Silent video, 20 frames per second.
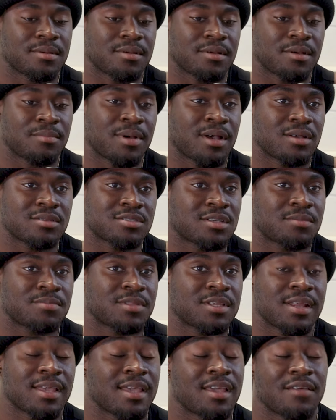about
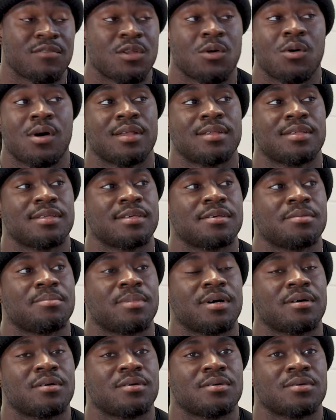something they have no idea
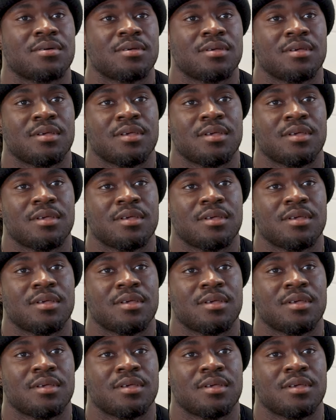about.